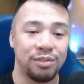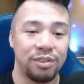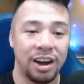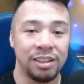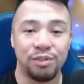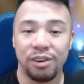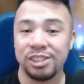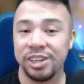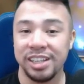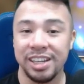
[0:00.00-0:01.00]

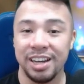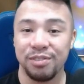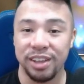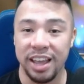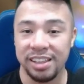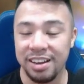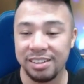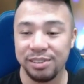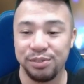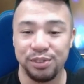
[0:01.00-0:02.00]
unfortunate enough to get a
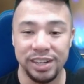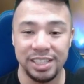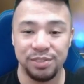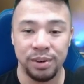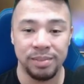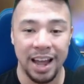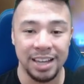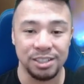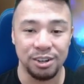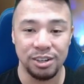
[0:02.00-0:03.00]
lot of freeze from the
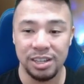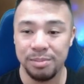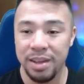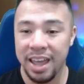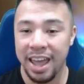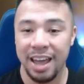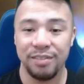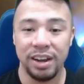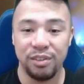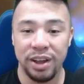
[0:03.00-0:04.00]
Ice Golem,
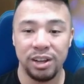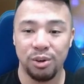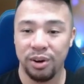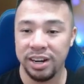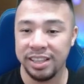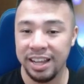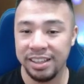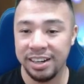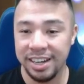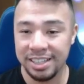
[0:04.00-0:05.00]
having Reliquary
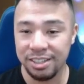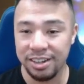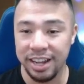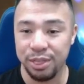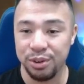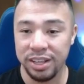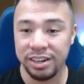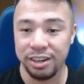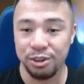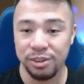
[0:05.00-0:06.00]
Tender, this is on a
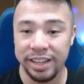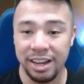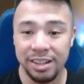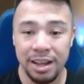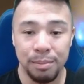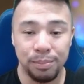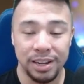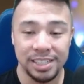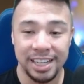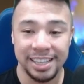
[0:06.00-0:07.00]
3-turn cooldown
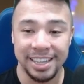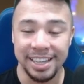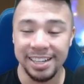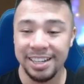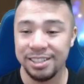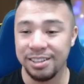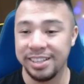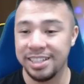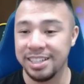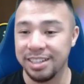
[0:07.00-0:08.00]
plus that heal. So
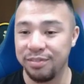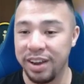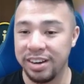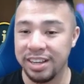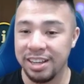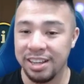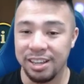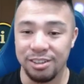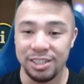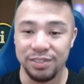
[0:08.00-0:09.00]
this is a very
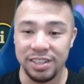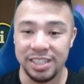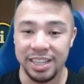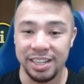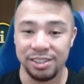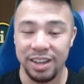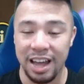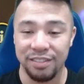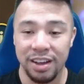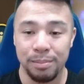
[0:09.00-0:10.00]
useful skill to
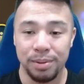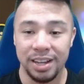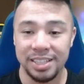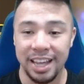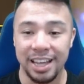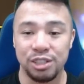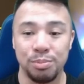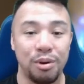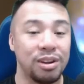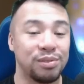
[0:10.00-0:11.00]
have, plus a
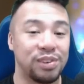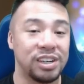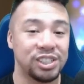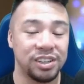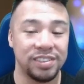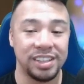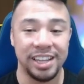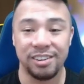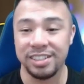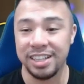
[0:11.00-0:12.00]
small version of the
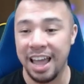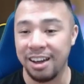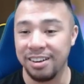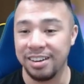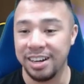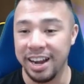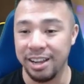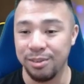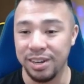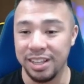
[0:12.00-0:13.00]
decrease attack on her
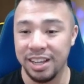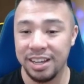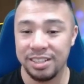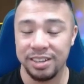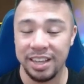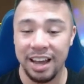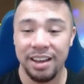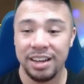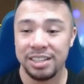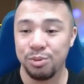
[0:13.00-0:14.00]
A1. So yeah,
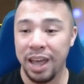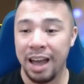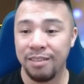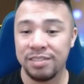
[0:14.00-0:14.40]
so we have